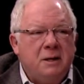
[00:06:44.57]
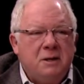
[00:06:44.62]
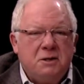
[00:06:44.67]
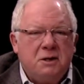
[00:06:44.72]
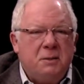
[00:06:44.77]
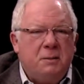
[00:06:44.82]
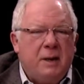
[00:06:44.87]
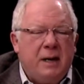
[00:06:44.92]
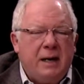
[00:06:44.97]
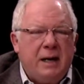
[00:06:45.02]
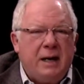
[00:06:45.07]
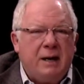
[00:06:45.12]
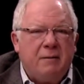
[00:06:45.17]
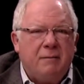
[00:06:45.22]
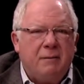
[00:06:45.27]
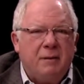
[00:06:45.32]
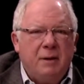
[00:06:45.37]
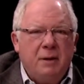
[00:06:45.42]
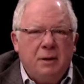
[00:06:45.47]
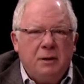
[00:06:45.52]
She may
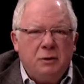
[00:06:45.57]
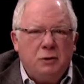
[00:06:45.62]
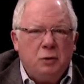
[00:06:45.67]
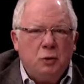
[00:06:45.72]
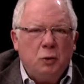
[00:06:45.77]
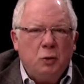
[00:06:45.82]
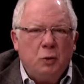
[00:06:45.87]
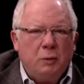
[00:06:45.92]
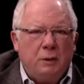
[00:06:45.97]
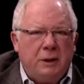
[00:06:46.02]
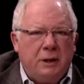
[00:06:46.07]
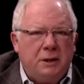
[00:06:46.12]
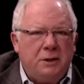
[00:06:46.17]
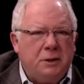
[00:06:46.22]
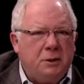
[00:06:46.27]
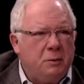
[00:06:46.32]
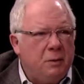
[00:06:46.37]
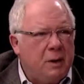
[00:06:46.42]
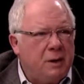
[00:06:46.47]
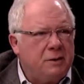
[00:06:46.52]
have jewelry that
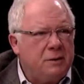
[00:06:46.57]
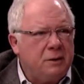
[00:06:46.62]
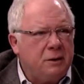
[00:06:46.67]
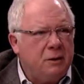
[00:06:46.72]
she wants to